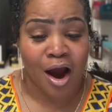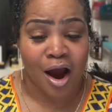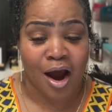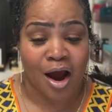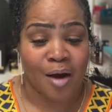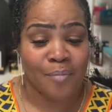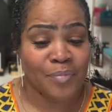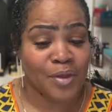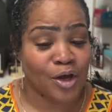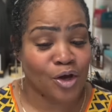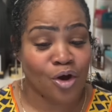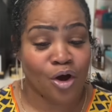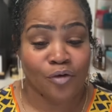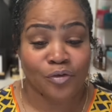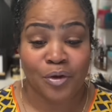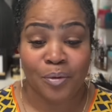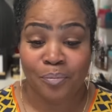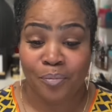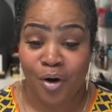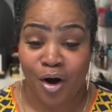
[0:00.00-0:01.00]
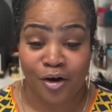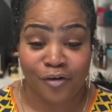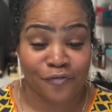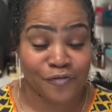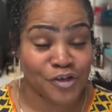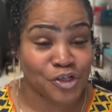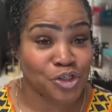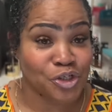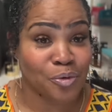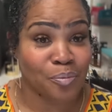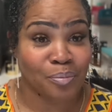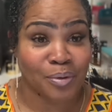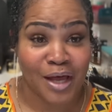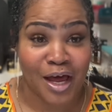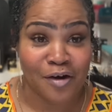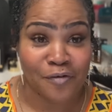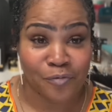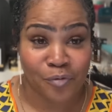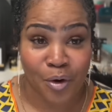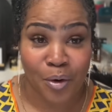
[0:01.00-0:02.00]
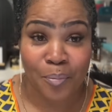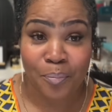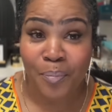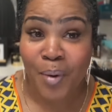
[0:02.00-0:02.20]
They're called the Mark Fisher Platform